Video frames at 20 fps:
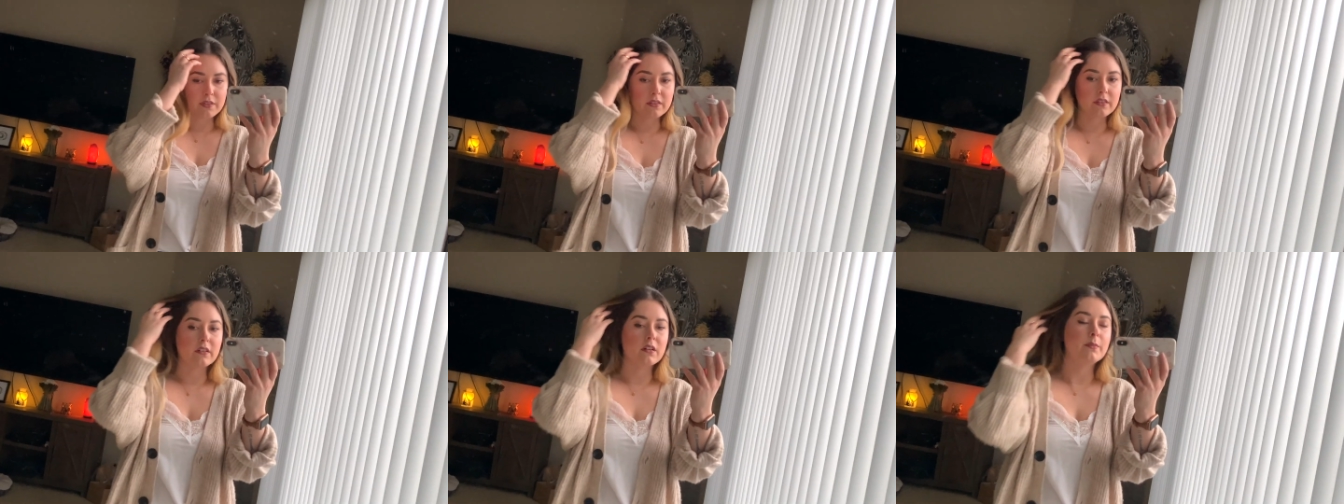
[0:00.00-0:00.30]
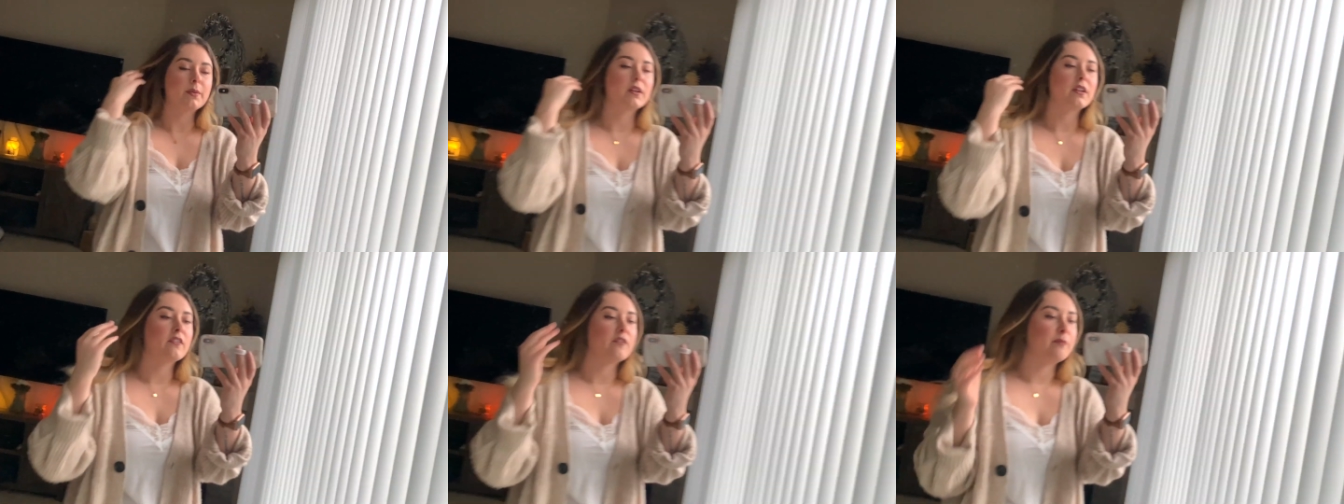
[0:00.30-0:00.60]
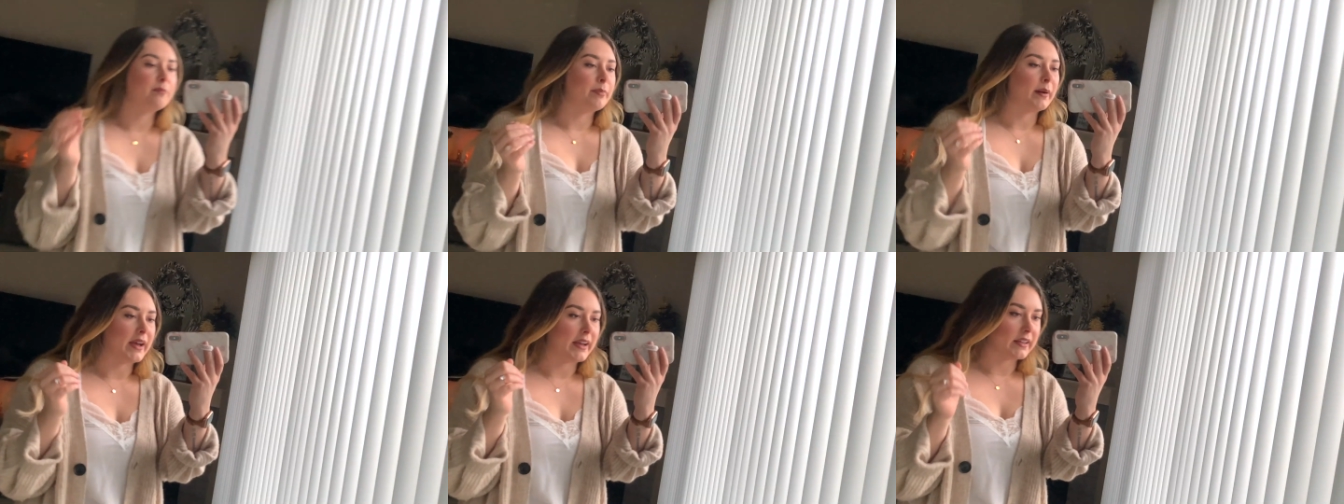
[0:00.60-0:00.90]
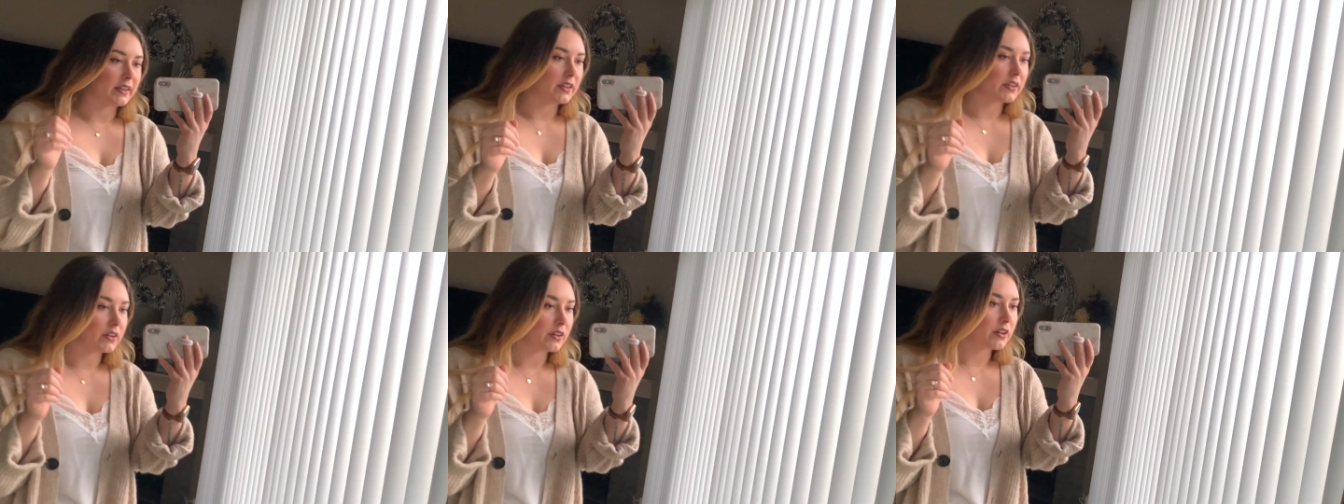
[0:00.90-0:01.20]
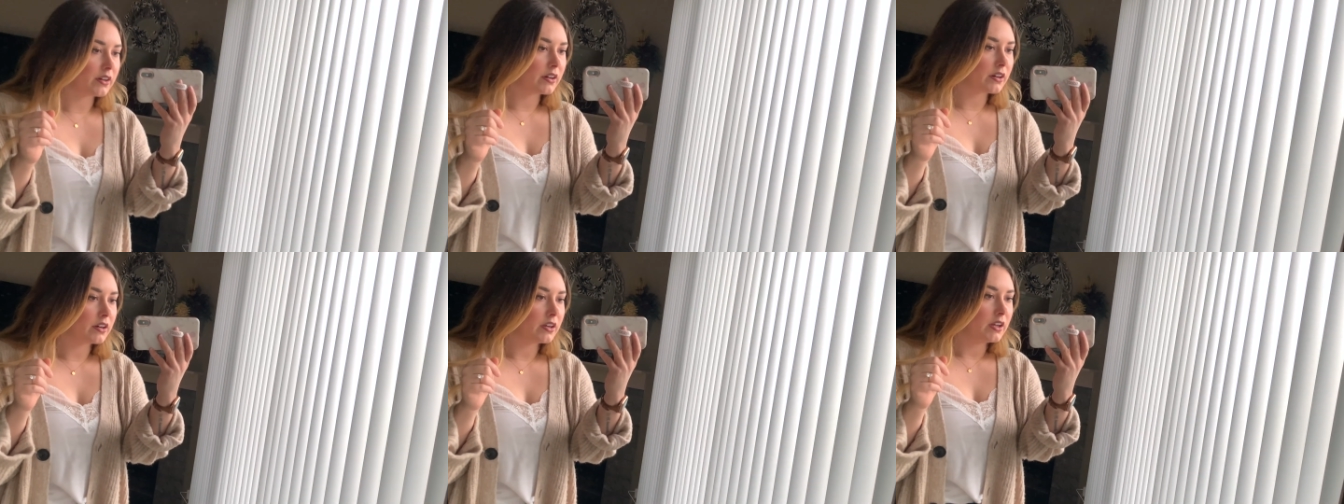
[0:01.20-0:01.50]
a little bit of
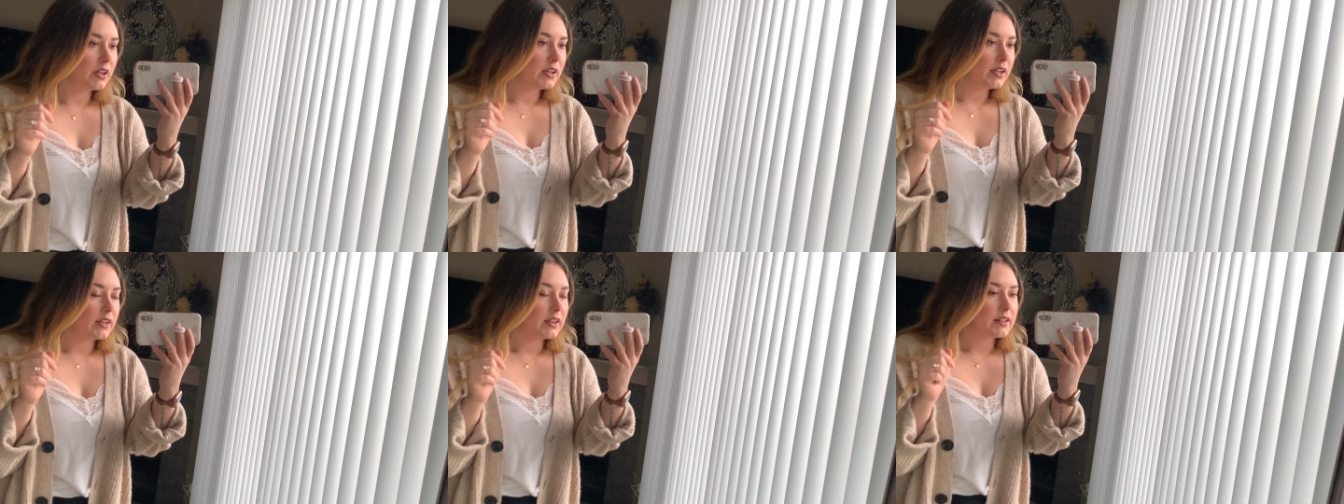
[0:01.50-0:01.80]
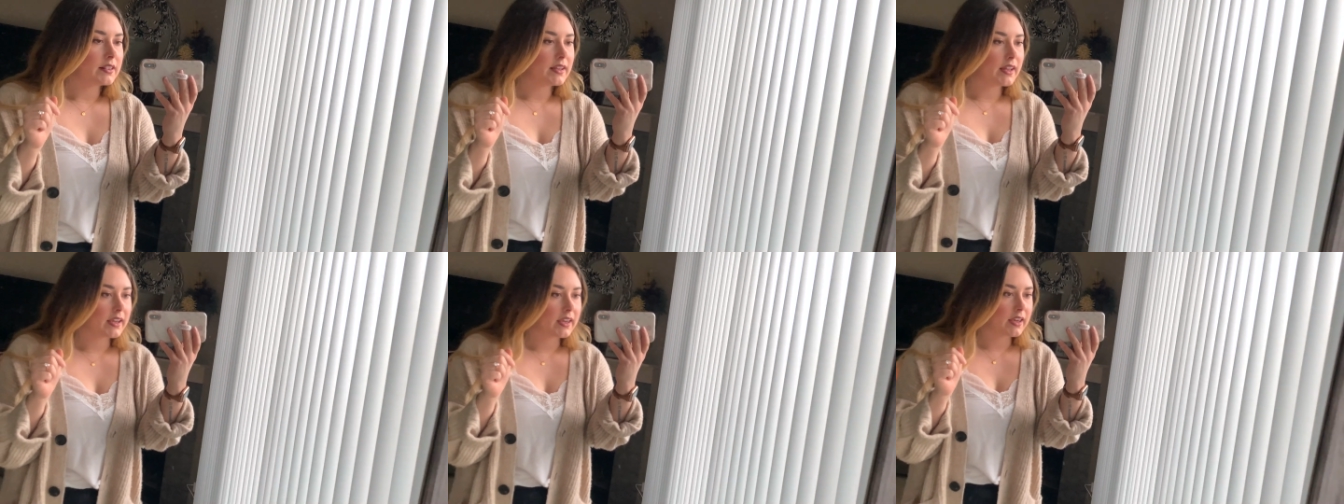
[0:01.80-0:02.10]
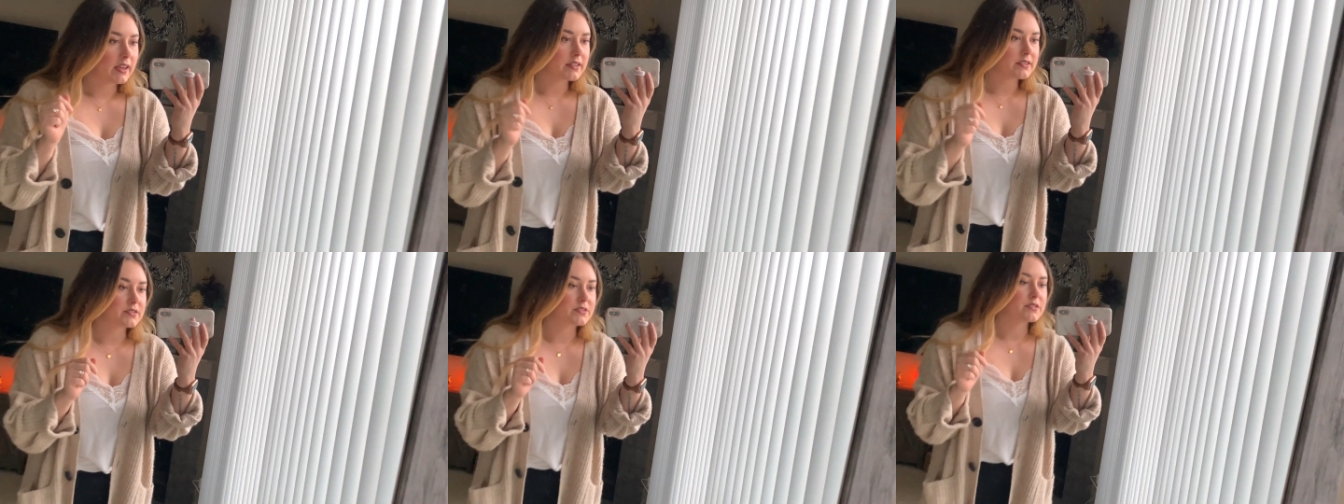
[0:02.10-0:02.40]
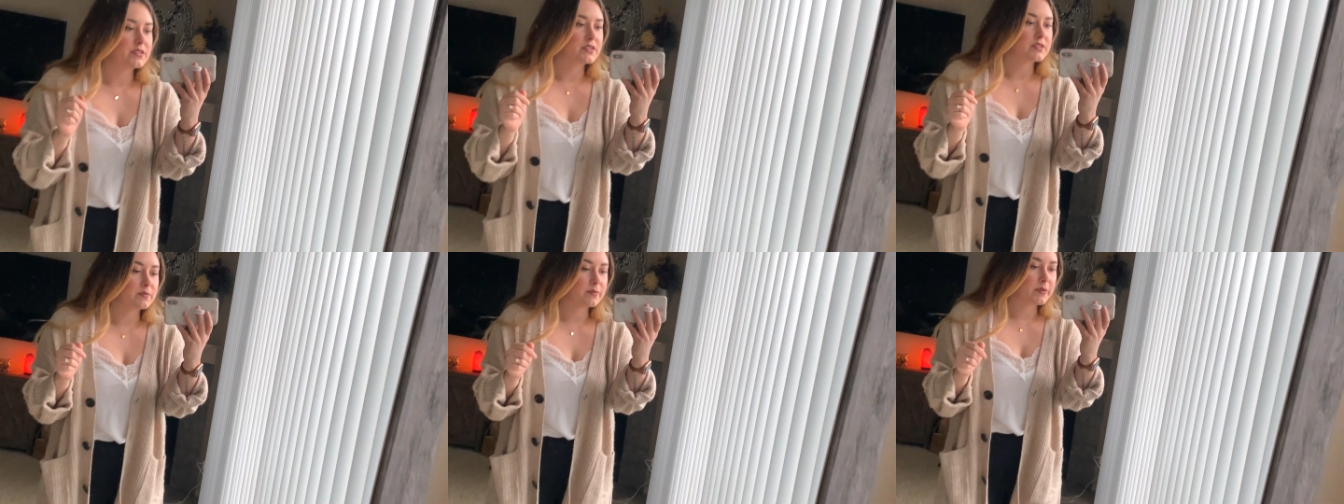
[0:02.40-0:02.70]
baggier leggings, just